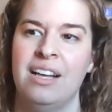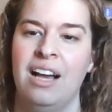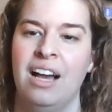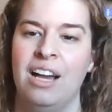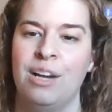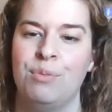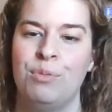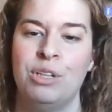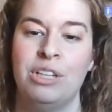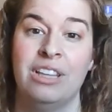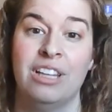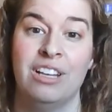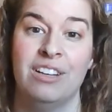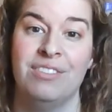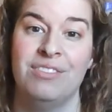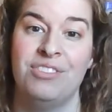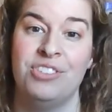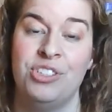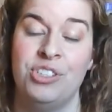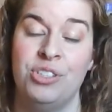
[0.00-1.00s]
I would
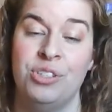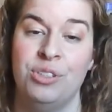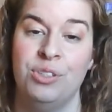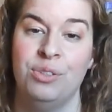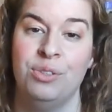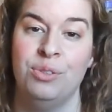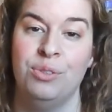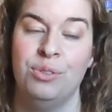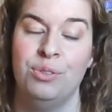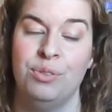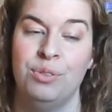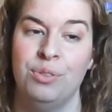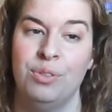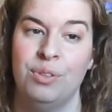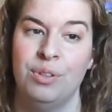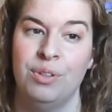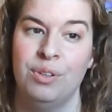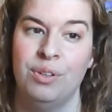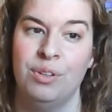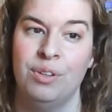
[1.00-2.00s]
love to
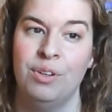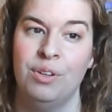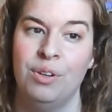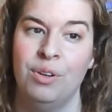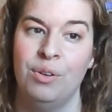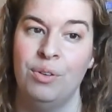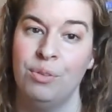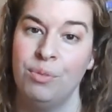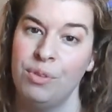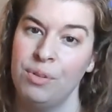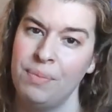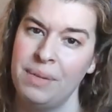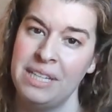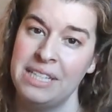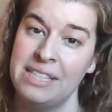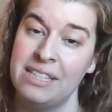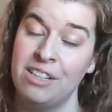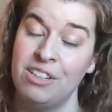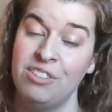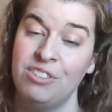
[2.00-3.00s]
own one
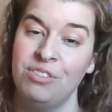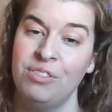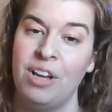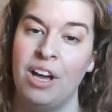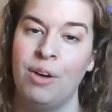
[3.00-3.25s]
myself.